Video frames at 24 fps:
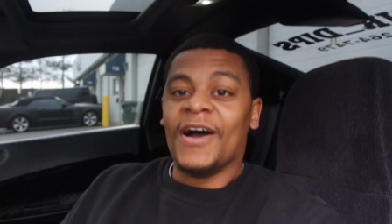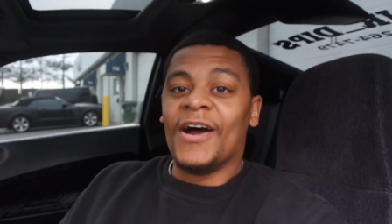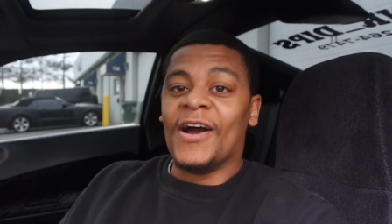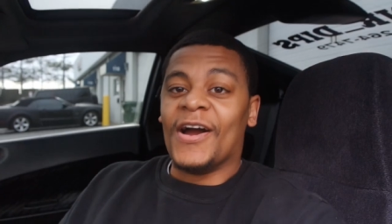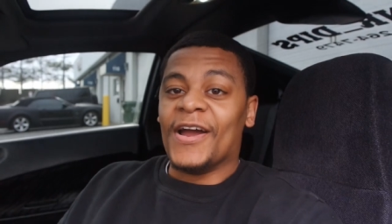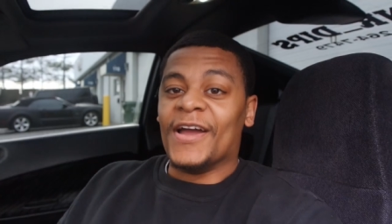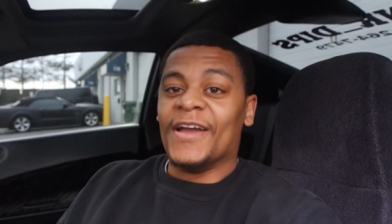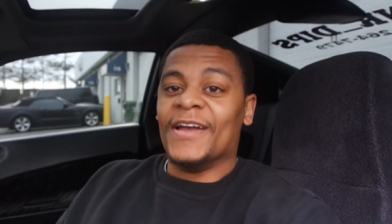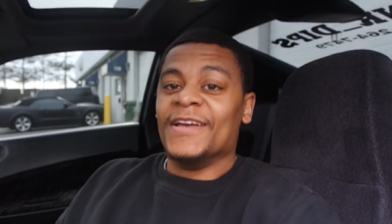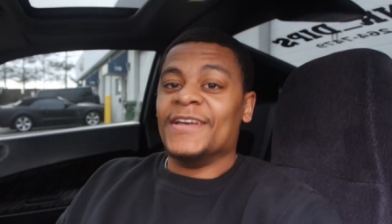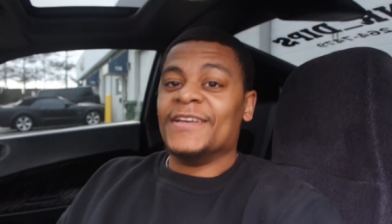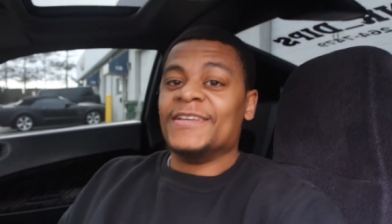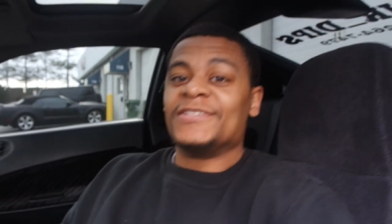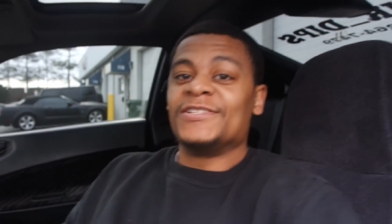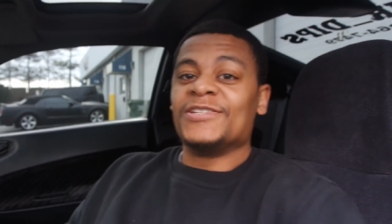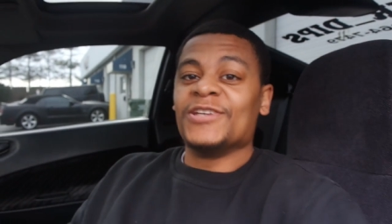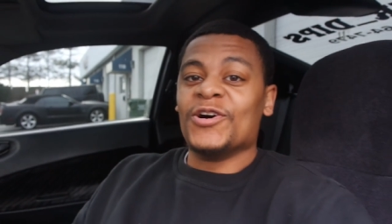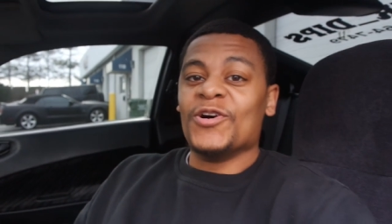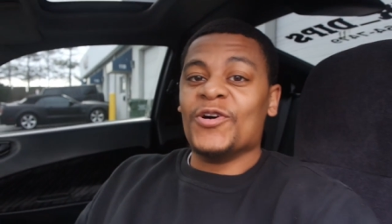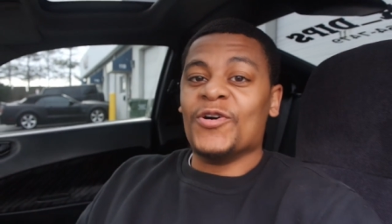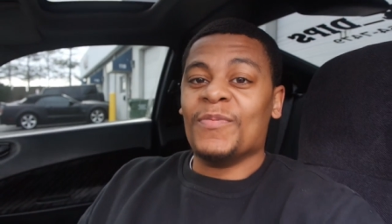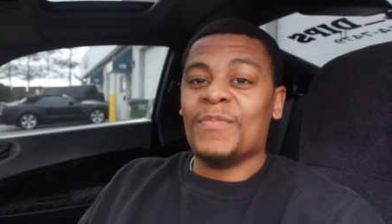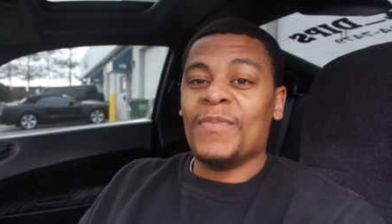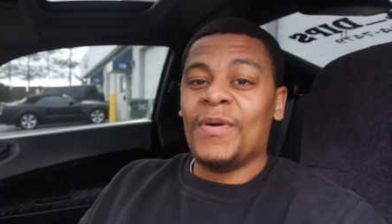All right,
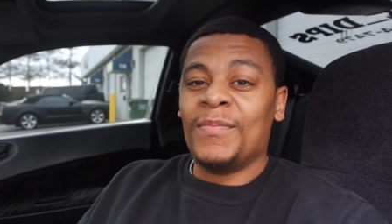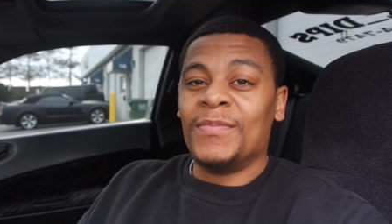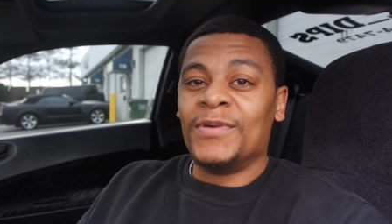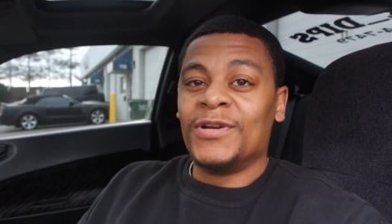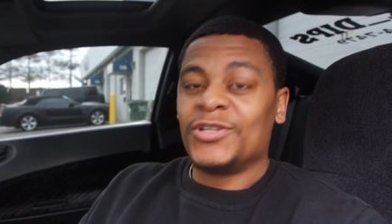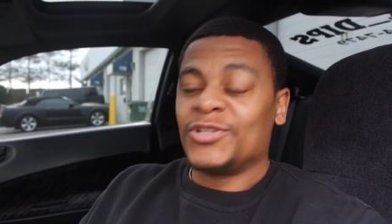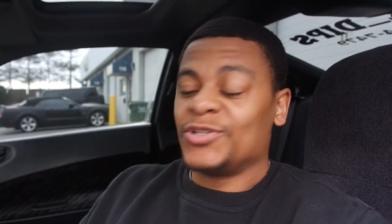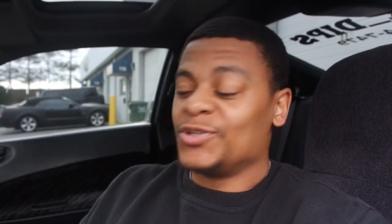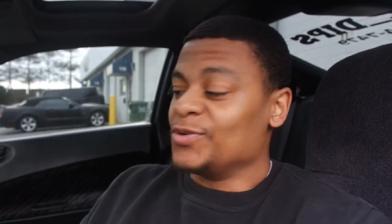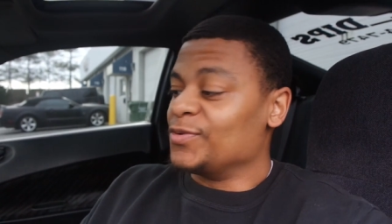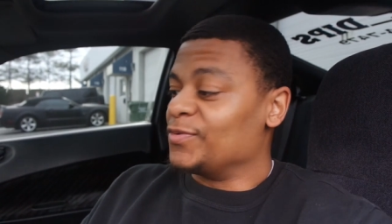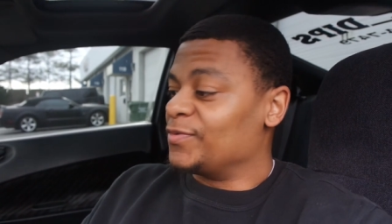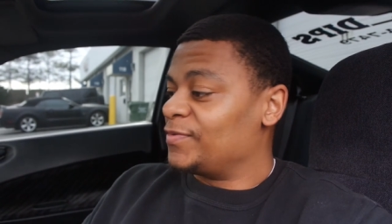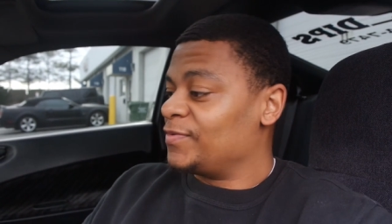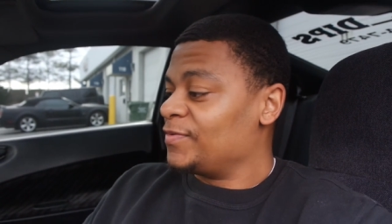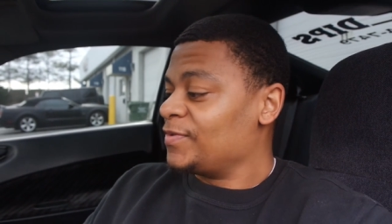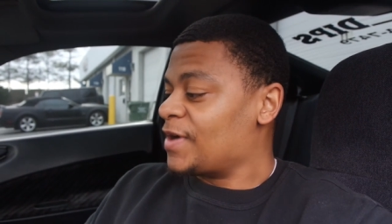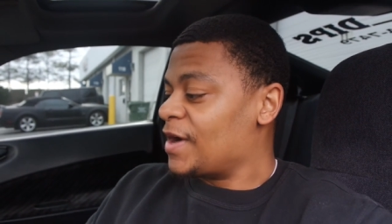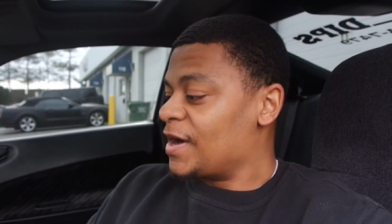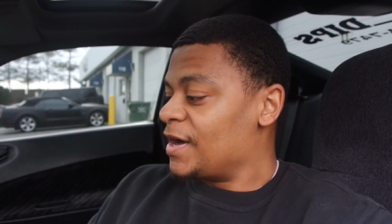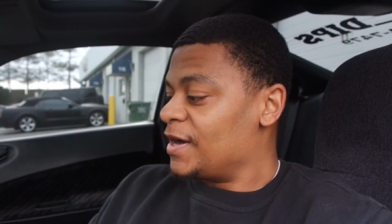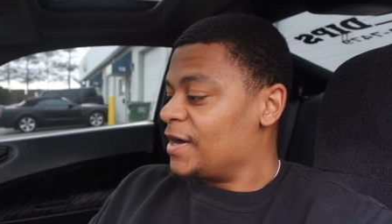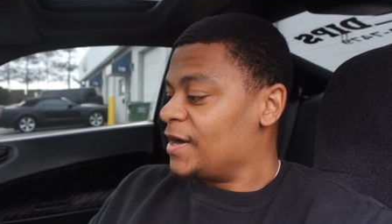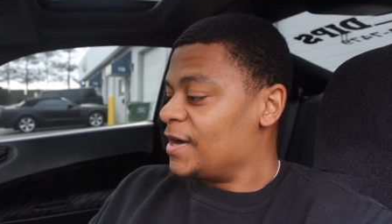so moment of truth.
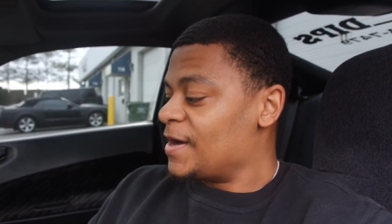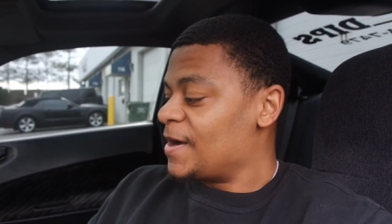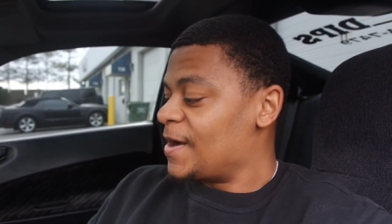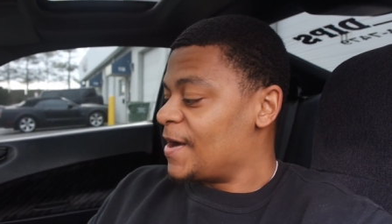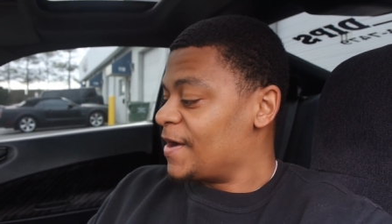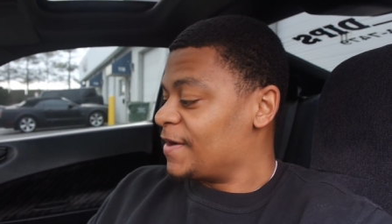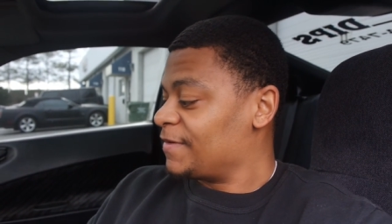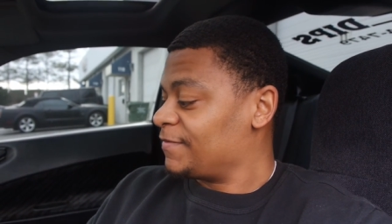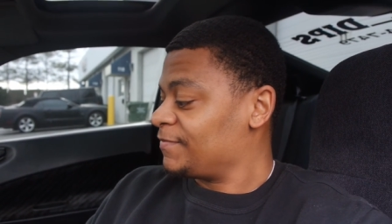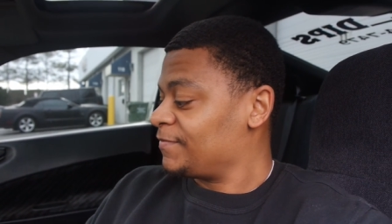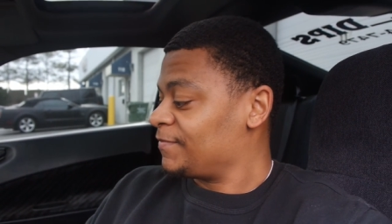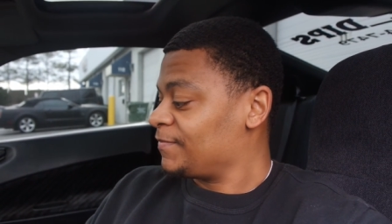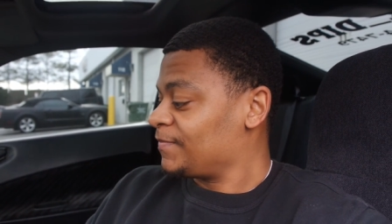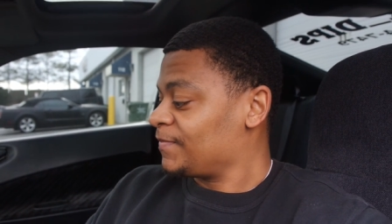Uh,